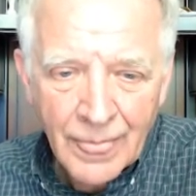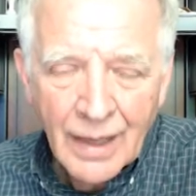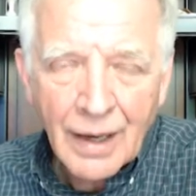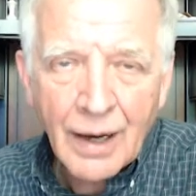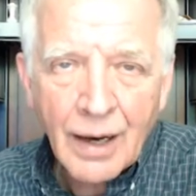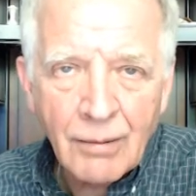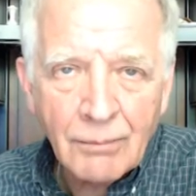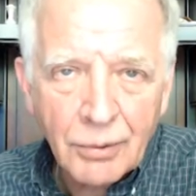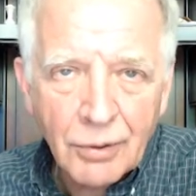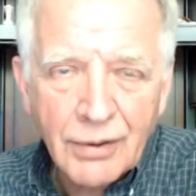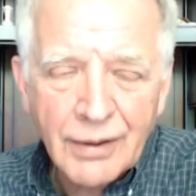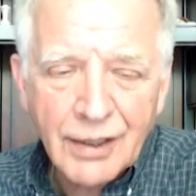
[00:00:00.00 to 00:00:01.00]

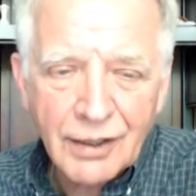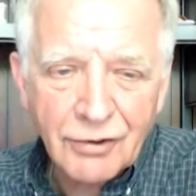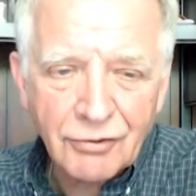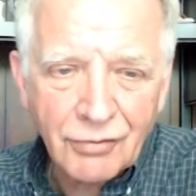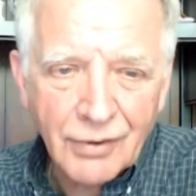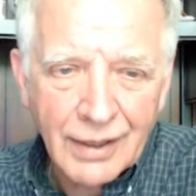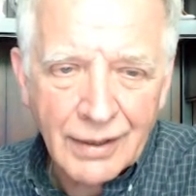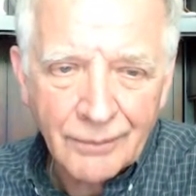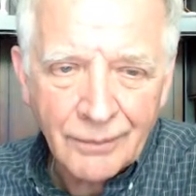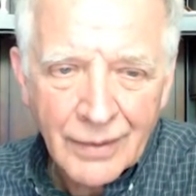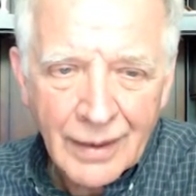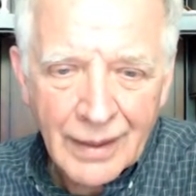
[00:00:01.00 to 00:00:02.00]
humble and contrite.
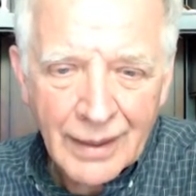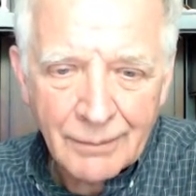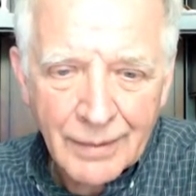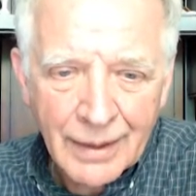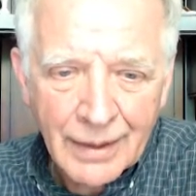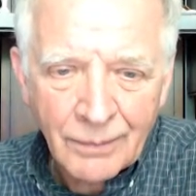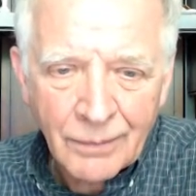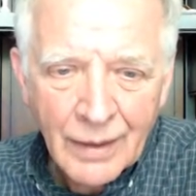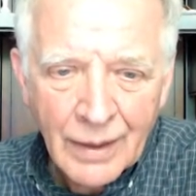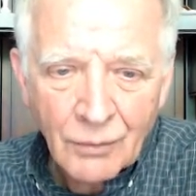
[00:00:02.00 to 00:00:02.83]
Amen.